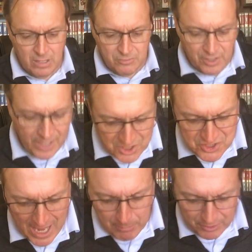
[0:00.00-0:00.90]
The next
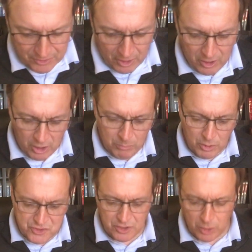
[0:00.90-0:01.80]
Sabbath,
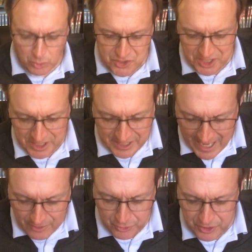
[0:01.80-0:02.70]
almost the whole city
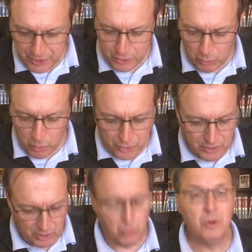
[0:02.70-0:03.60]
gathered to hear the word of
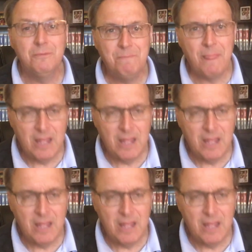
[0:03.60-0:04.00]
the Lord.